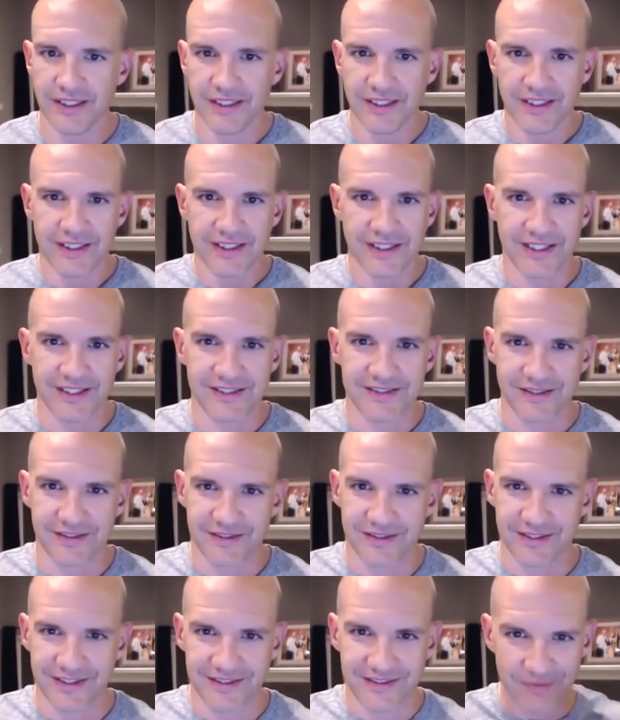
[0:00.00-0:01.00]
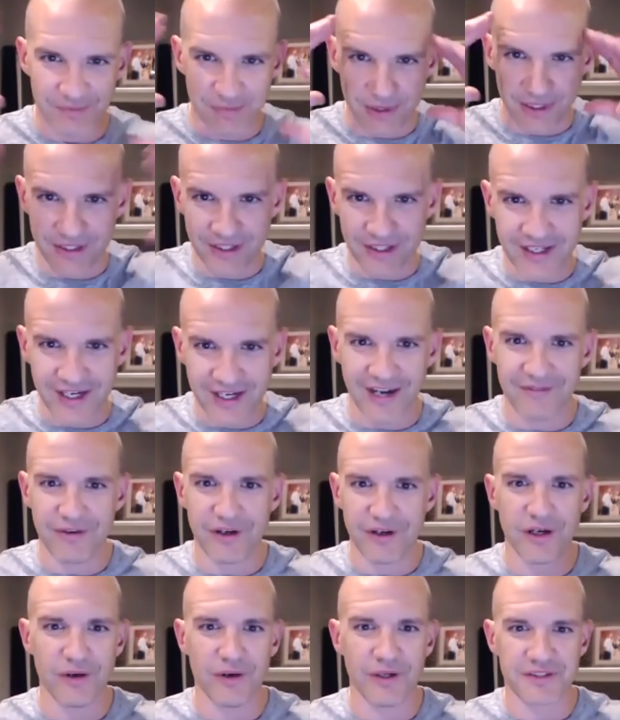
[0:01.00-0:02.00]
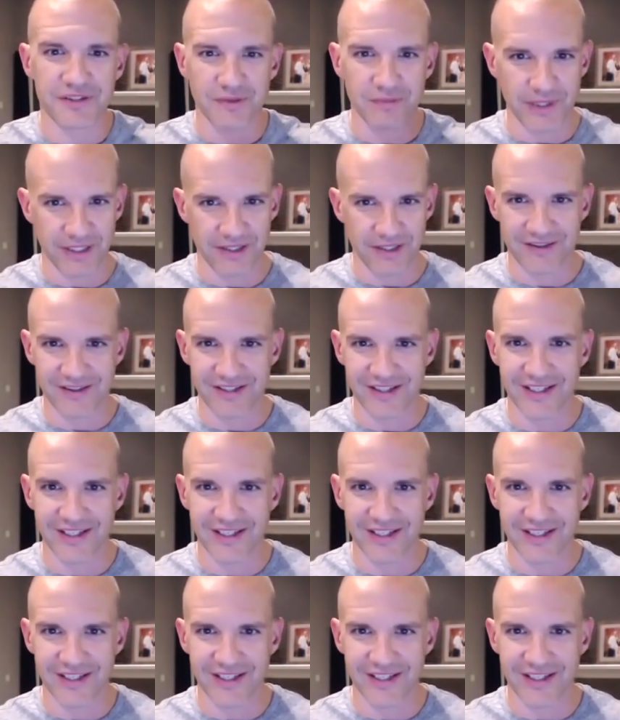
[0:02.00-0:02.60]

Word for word: It's a it's a bigger combo. It's a bigger thing.